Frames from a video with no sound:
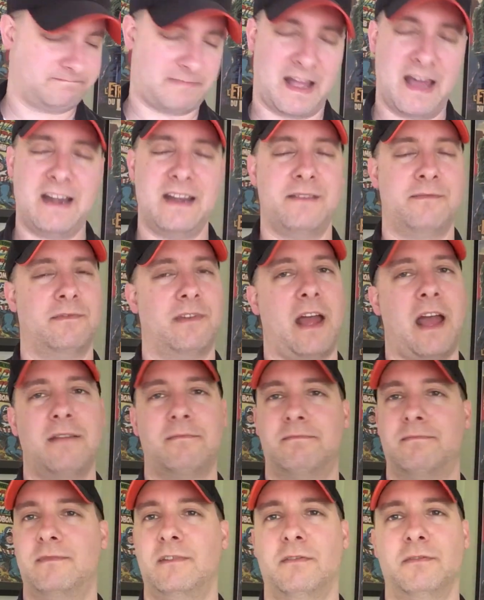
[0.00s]
I
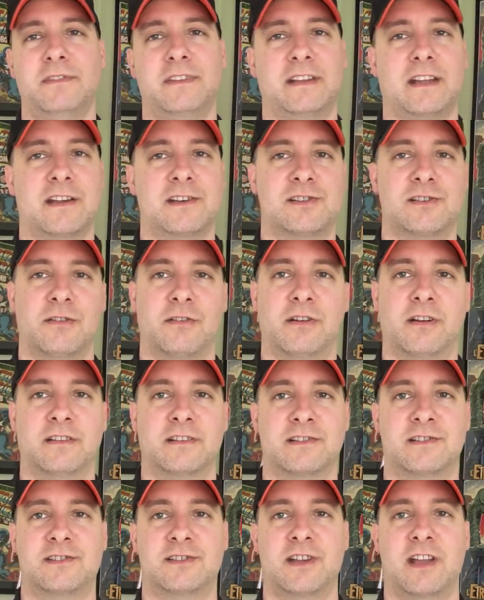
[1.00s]
don't think I showed it on
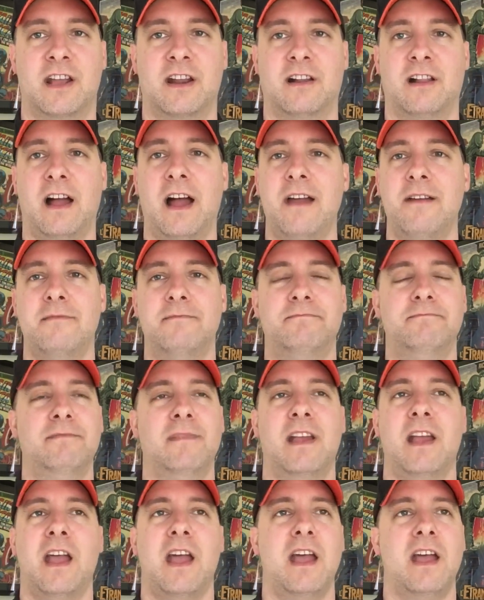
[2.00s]
this channel. A
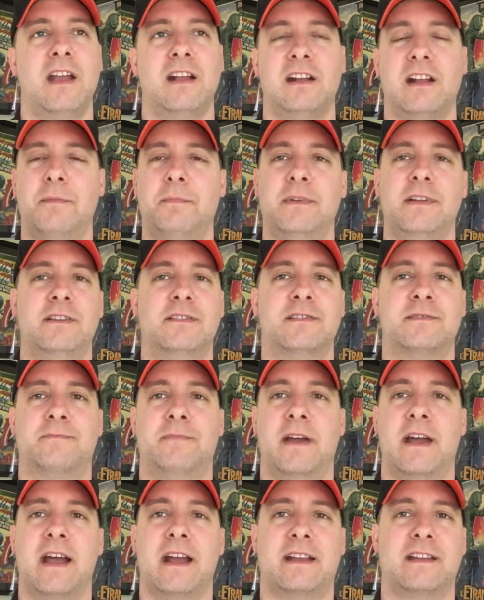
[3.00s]
couple years
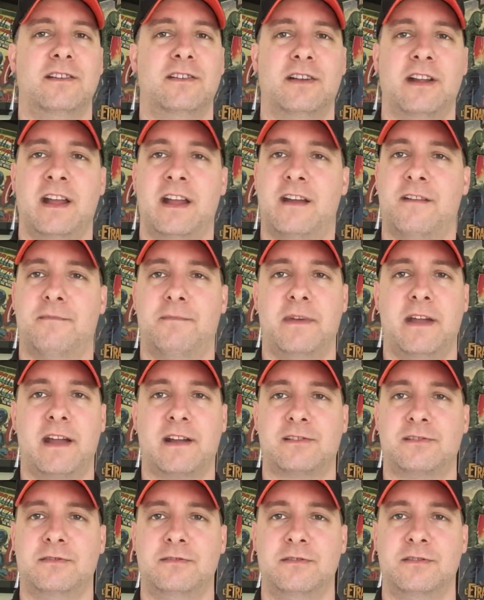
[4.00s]
back, year and a half
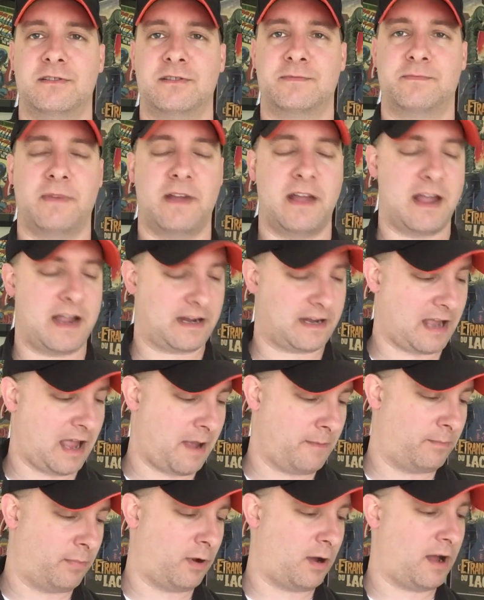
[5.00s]
back, 2 years back,
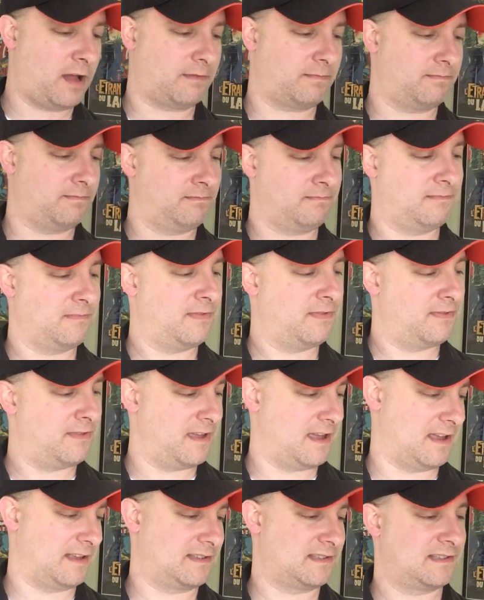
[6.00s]
I bought
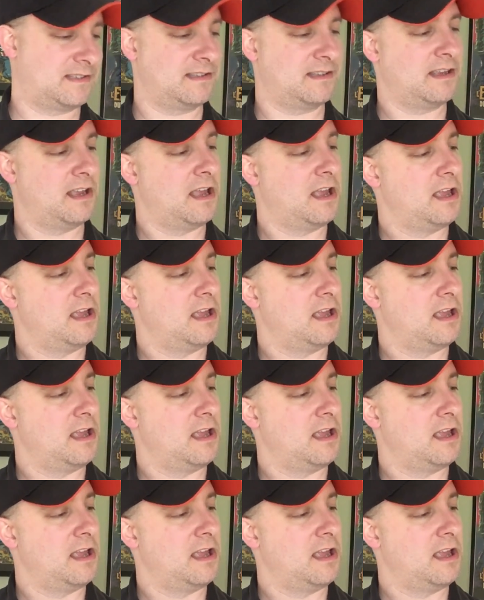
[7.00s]
this.